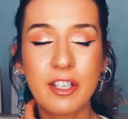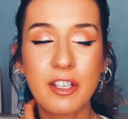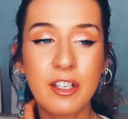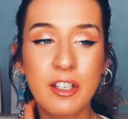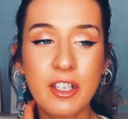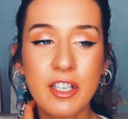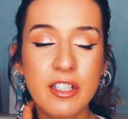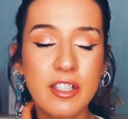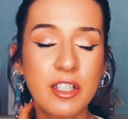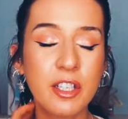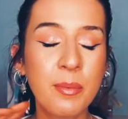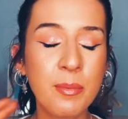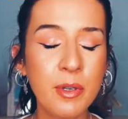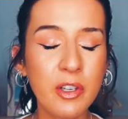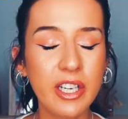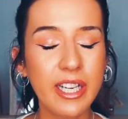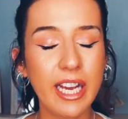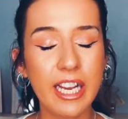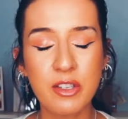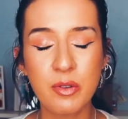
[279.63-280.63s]
Because
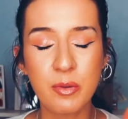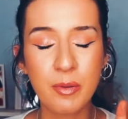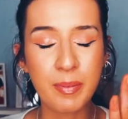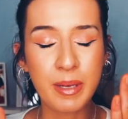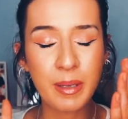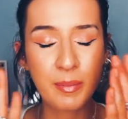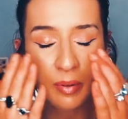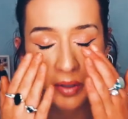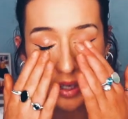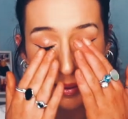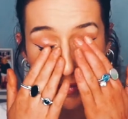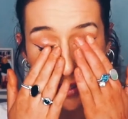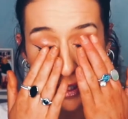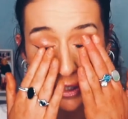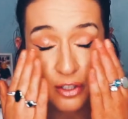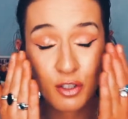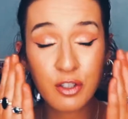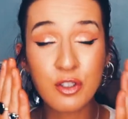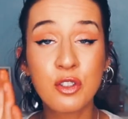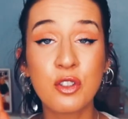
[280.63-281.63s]
communication with people can be
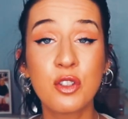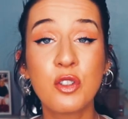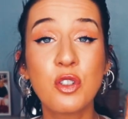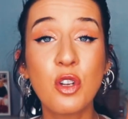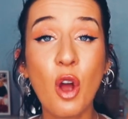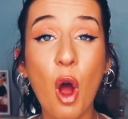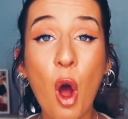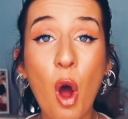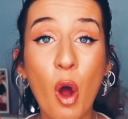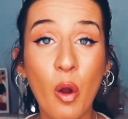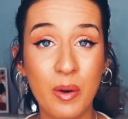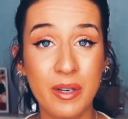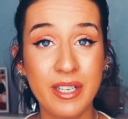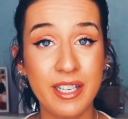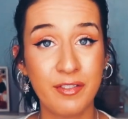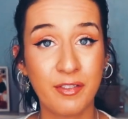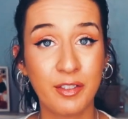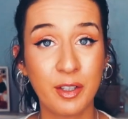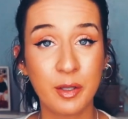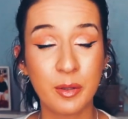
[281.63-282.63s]
so
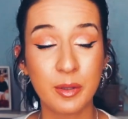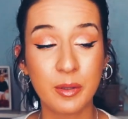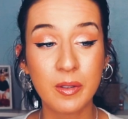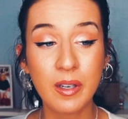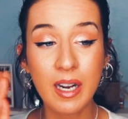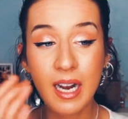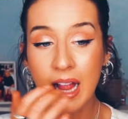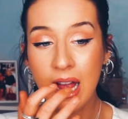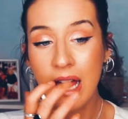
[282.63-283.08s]
difficult.